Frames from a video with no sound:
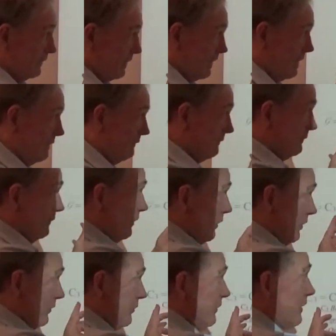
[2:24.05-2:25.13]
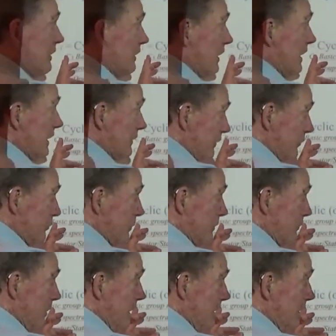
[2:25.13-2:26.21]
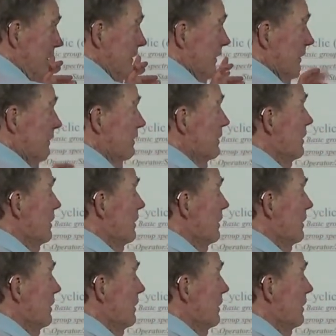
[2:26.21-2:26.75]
uh, first, like this one right here,